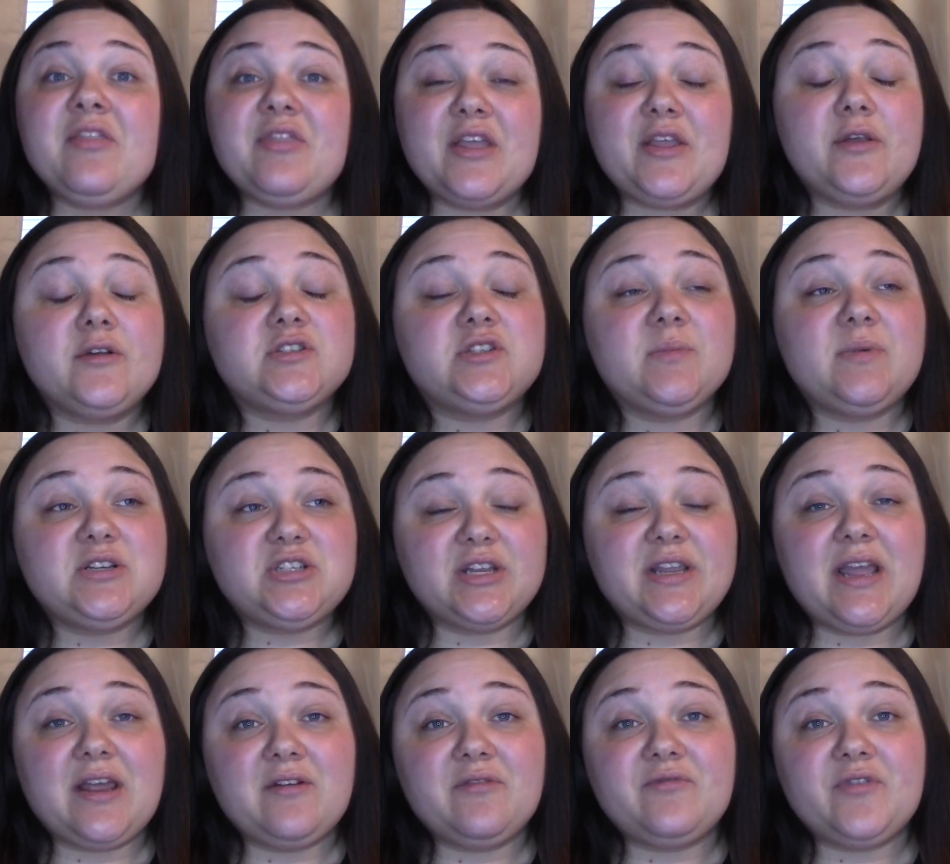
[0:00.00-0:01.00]
Thank you so much
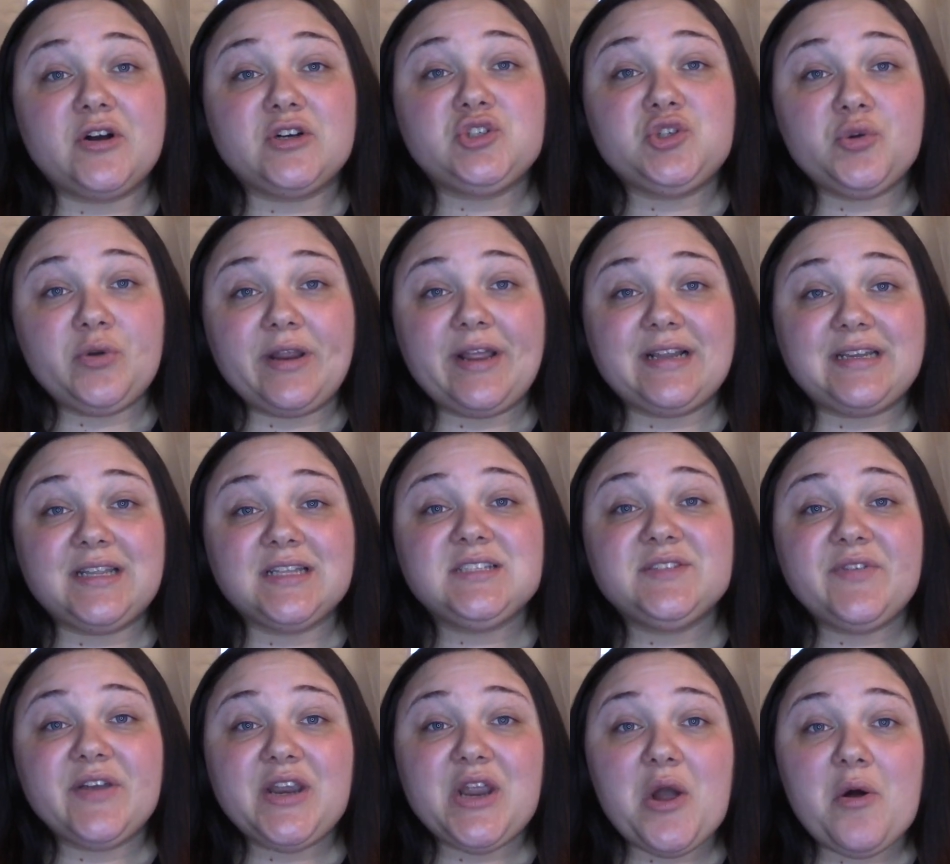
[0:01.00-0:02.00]
again for tuning into
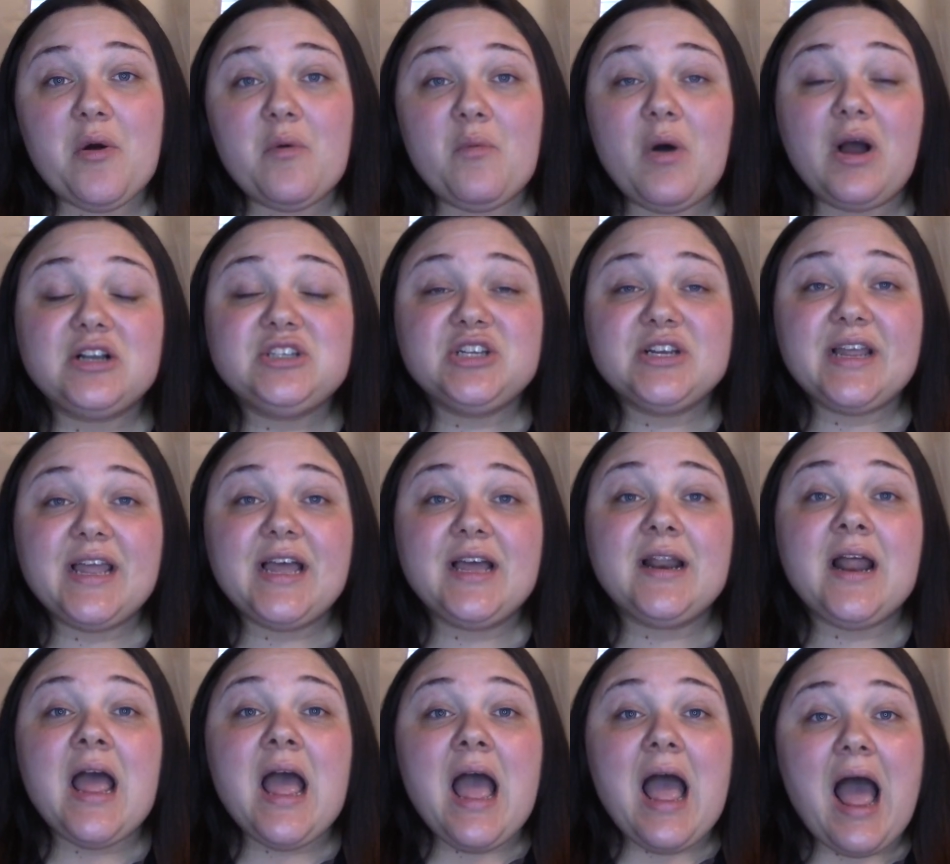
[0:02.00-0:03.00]
this video and watching
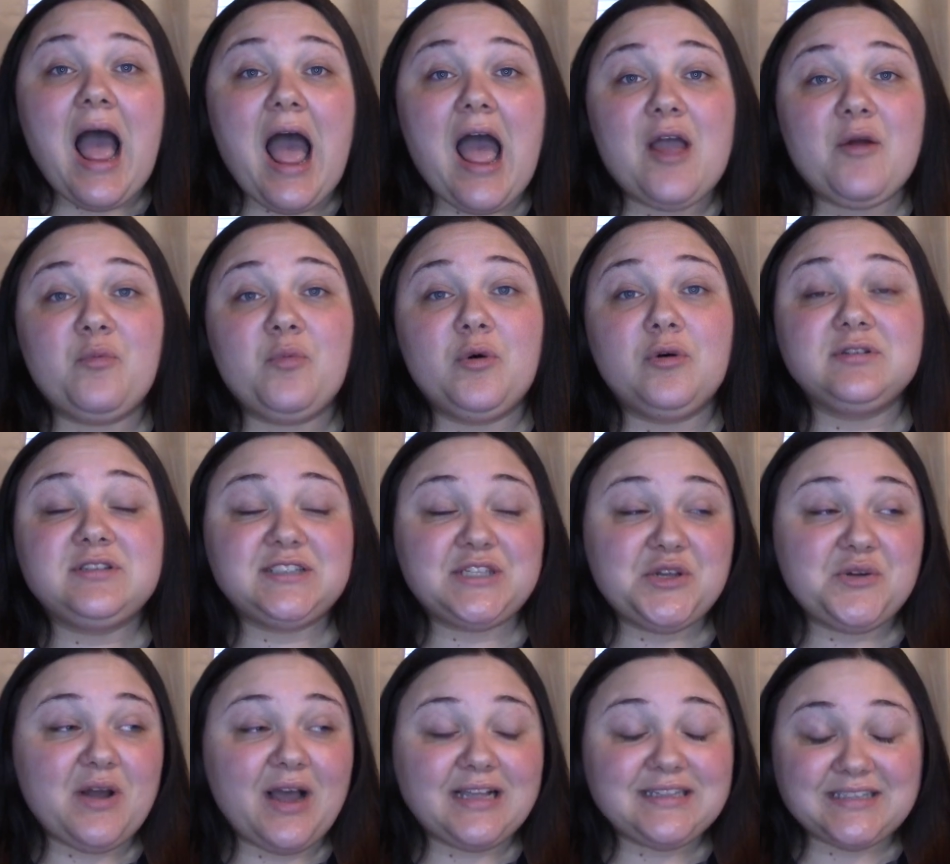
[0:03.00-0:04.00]
it. I will
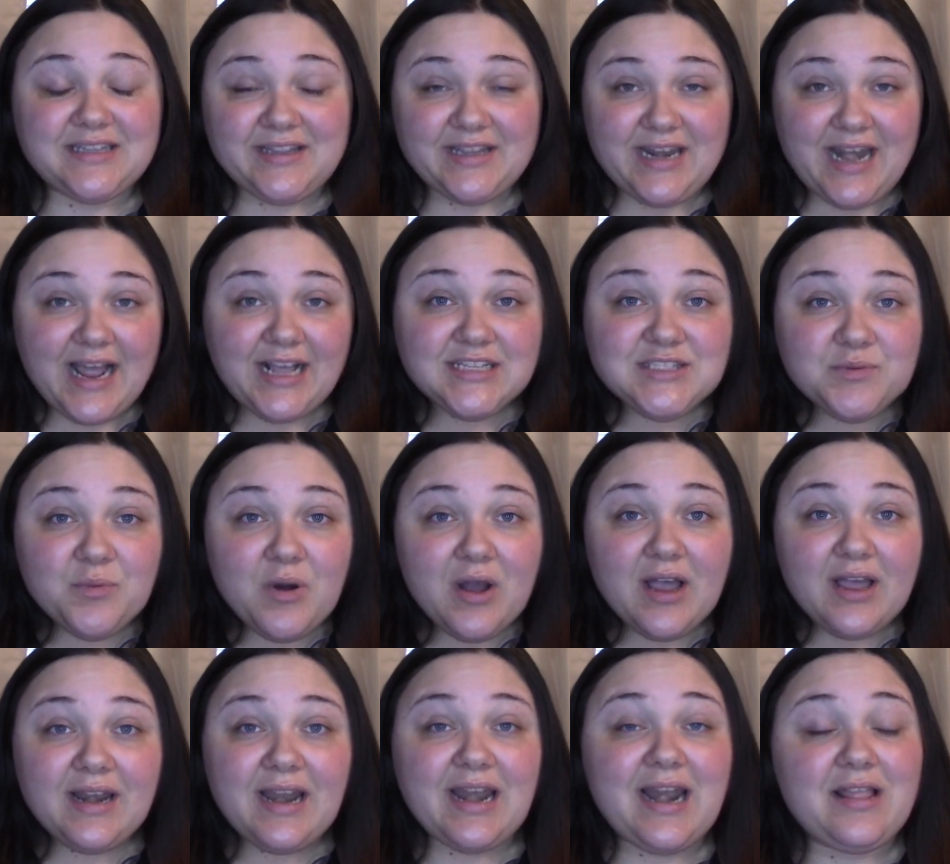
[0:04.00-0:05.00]
see you guys in the next
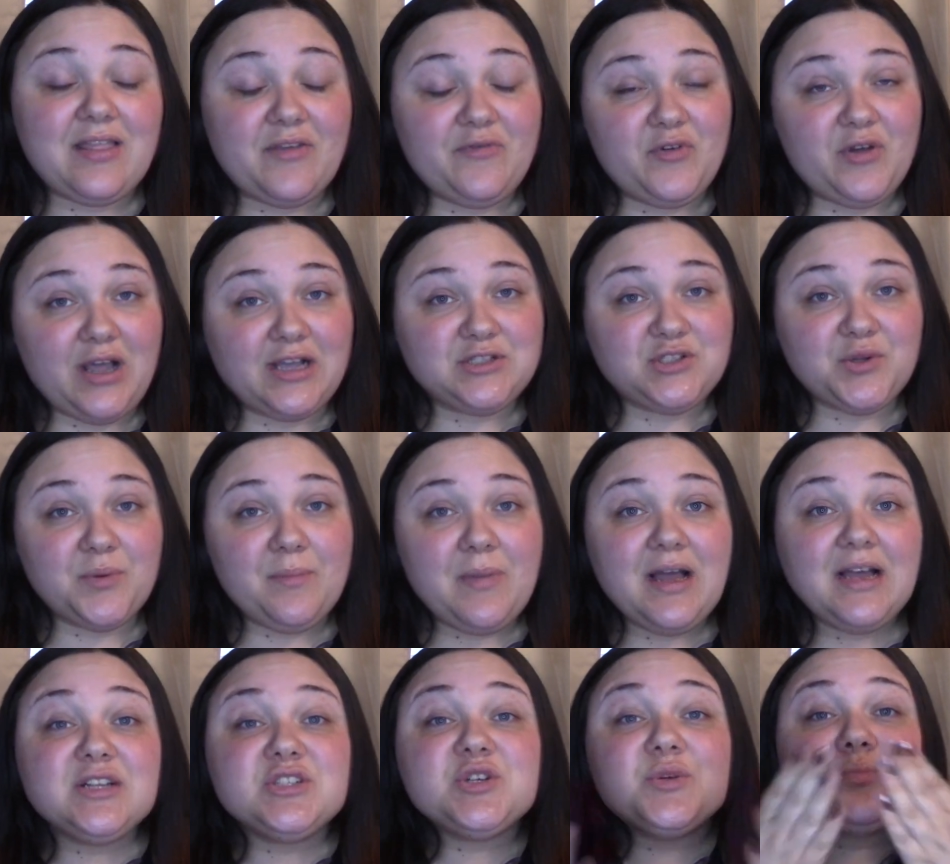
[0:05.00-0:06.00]
one, and I love you guys so
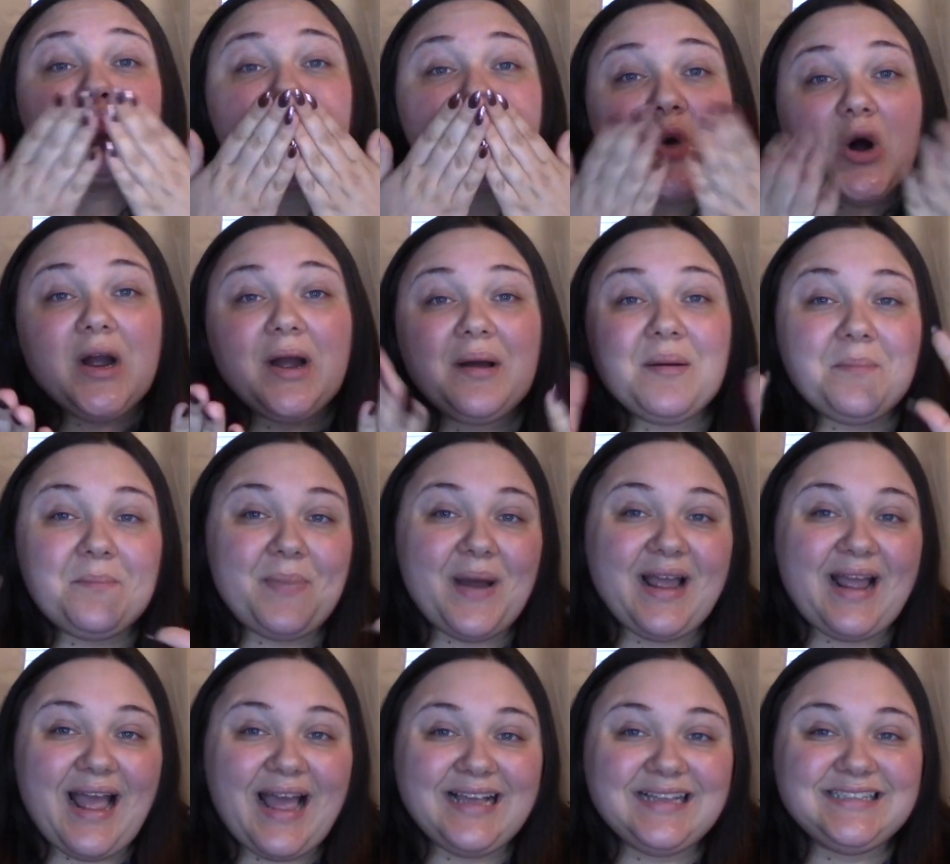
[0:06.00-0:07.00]
much.
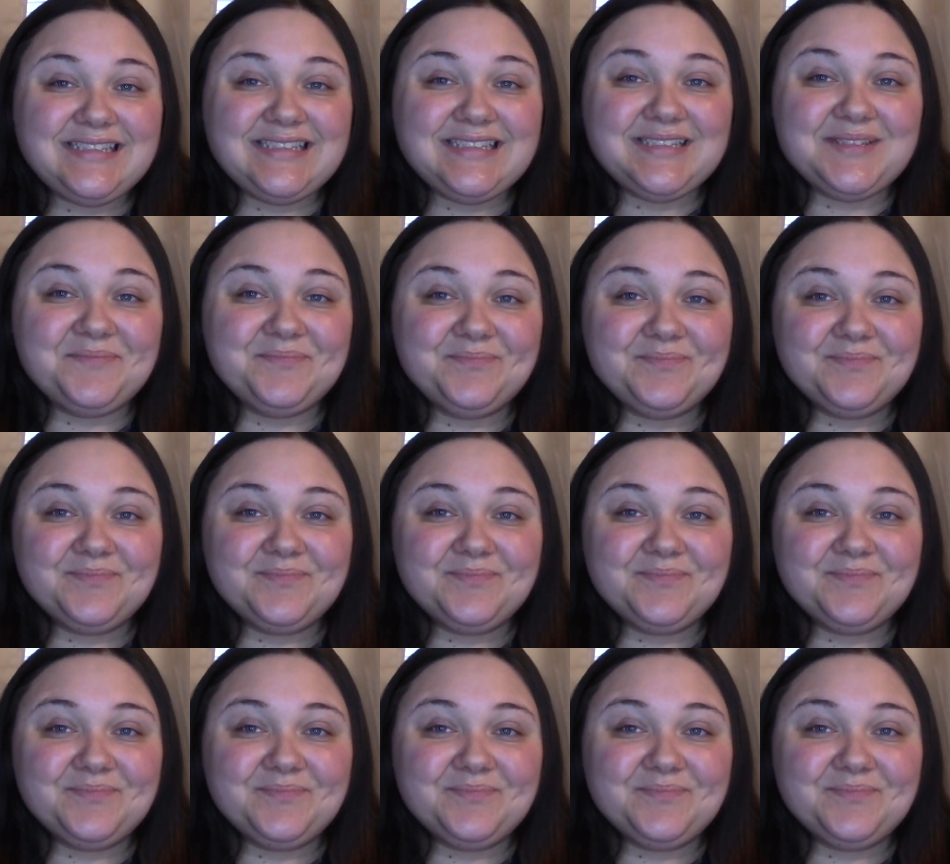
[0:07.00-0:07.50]
Bye, guys.